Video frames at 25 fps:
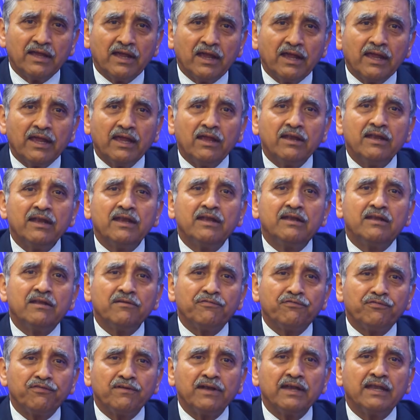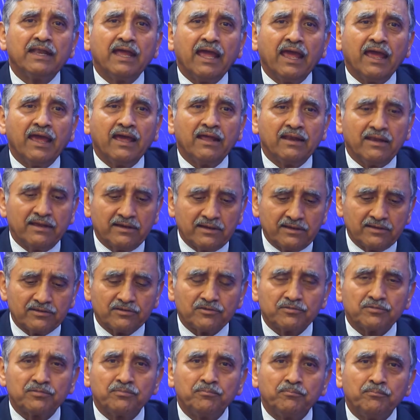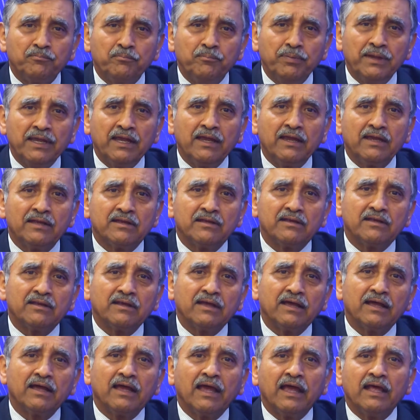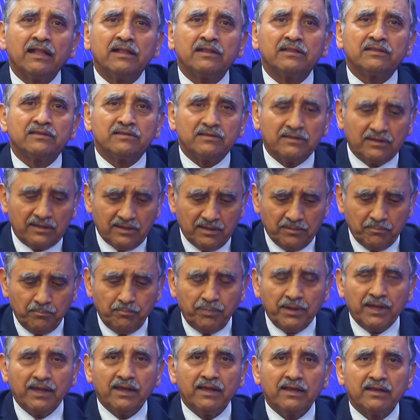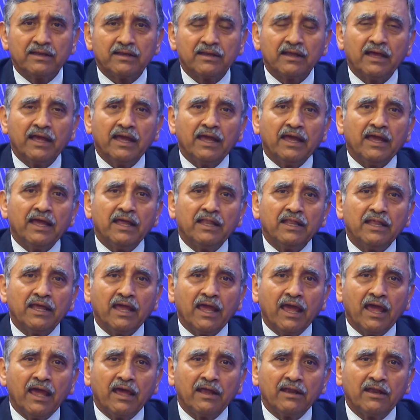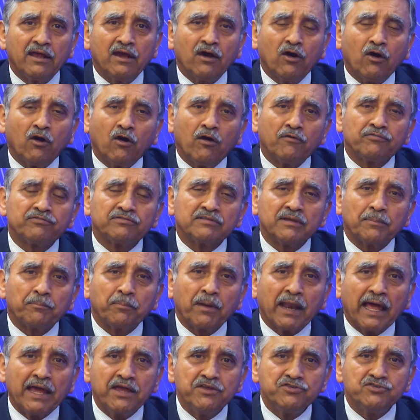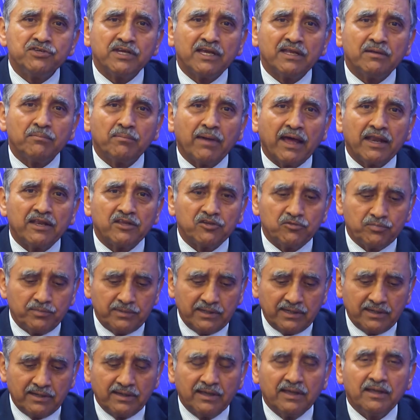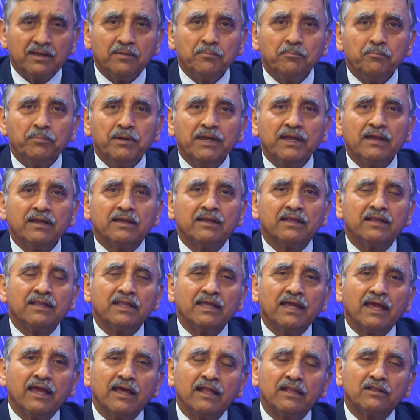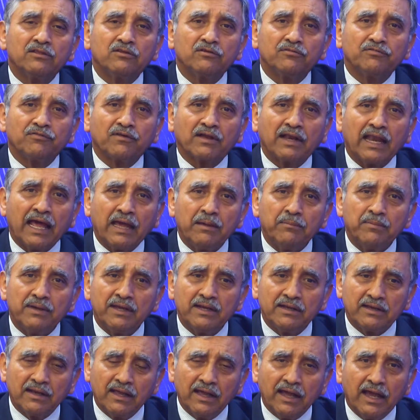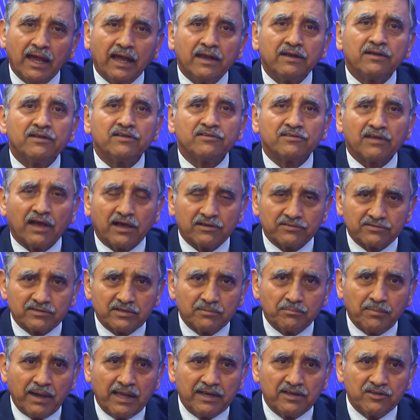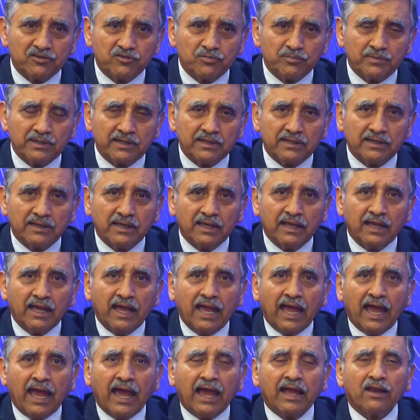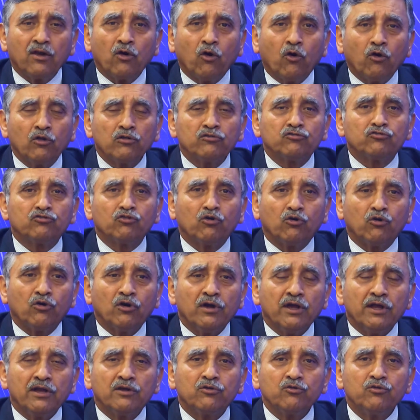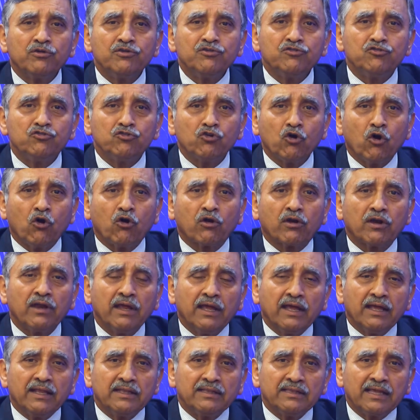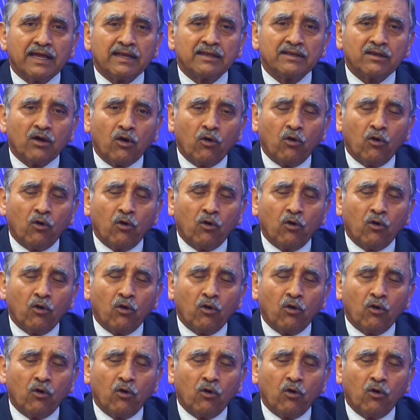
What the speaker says: in different areas, be it health, be it in the area of supply chain management, be it in the health of climate and disaster management, and also to ensure that